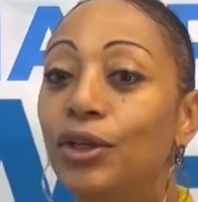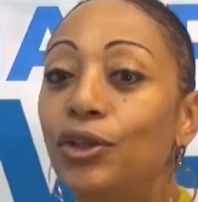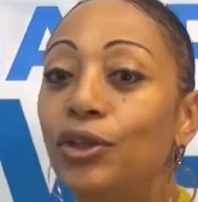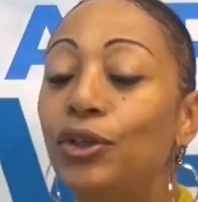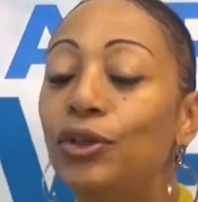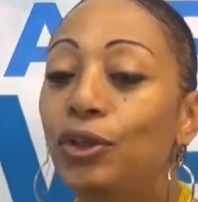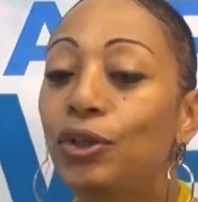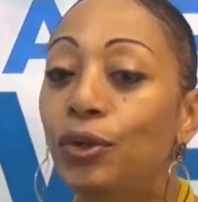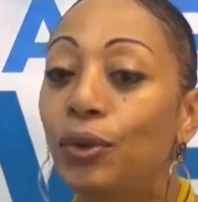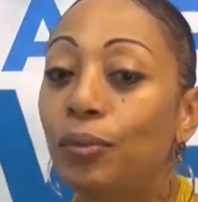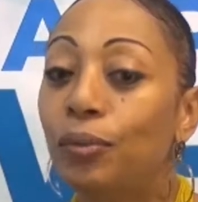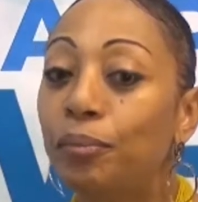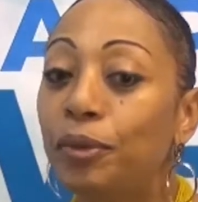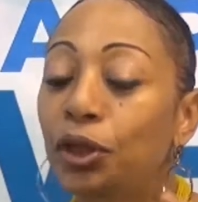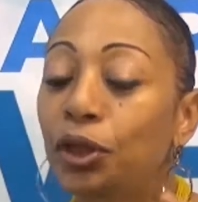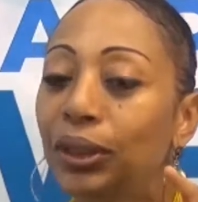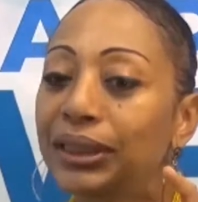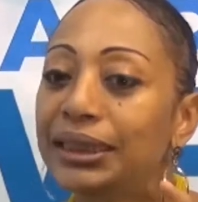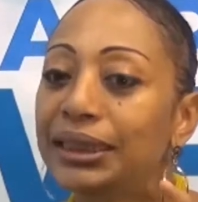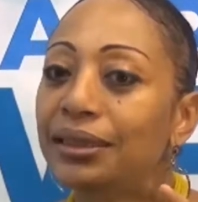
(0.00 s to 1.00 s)
You know,
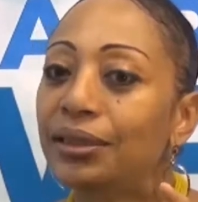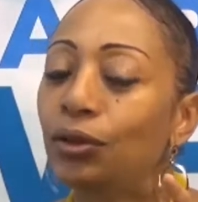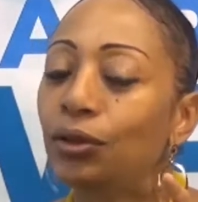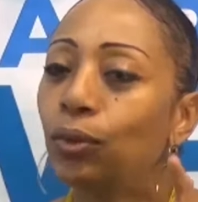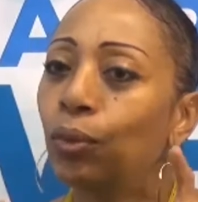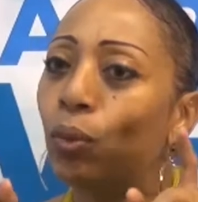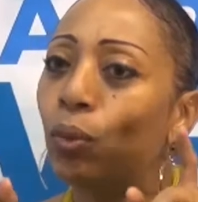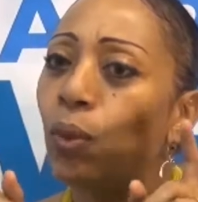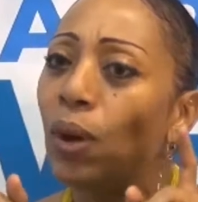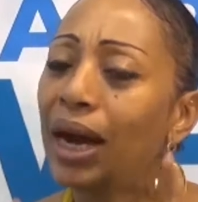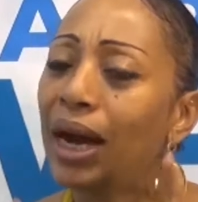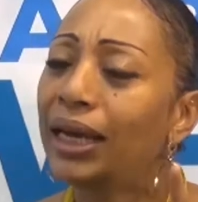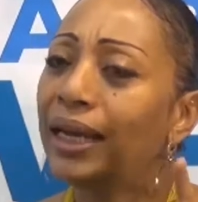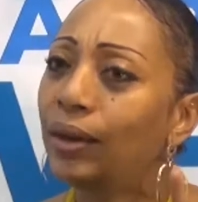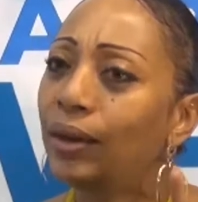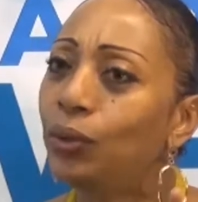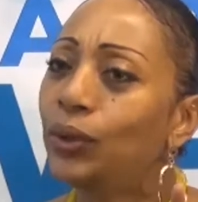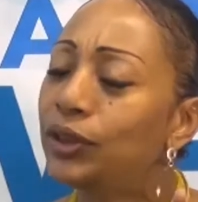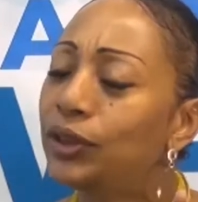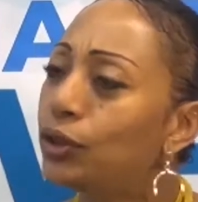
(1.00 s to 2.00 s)
because why
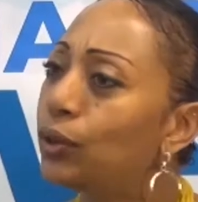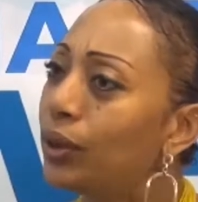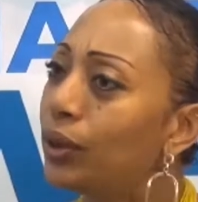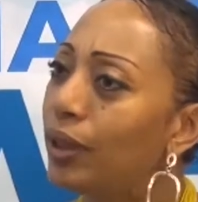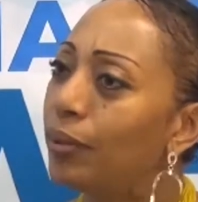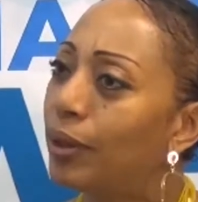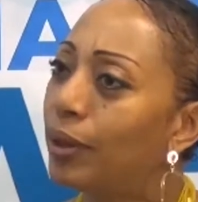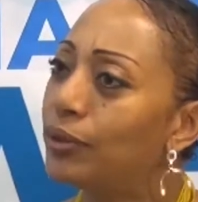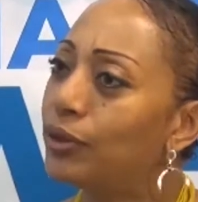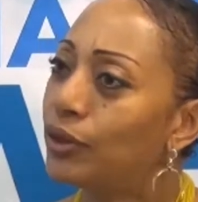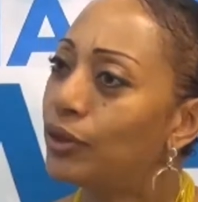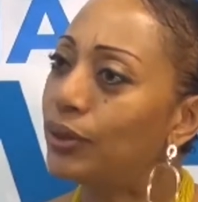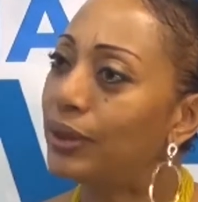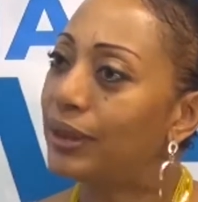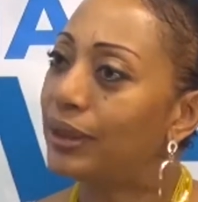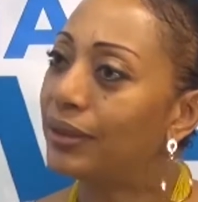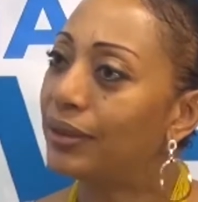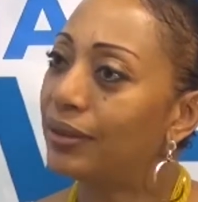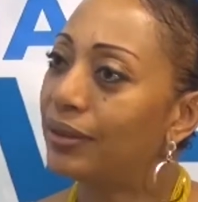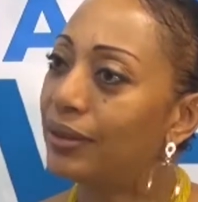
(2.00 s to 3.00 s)
are we talking about
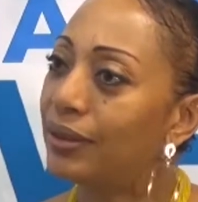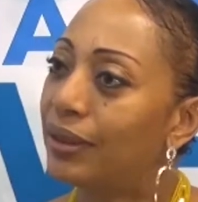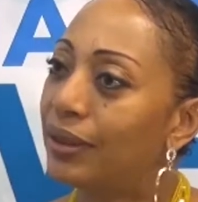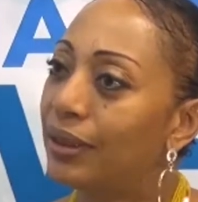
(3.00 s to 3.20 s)
unity?